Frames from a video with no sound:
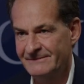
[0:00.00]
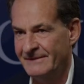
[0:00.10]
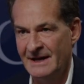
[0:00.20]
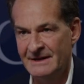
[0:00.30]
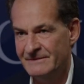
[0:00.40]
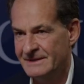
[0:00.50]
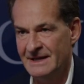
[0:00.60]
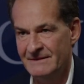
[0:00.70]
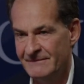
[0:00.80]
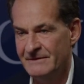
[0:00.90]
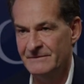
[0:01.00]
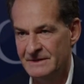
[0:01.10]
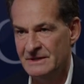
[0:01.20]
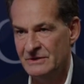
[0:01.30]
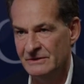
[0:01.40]
5, 10,
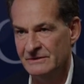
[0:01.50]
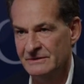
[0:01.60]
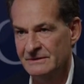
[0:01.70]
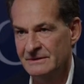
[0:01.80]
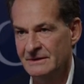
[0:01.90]
15 years.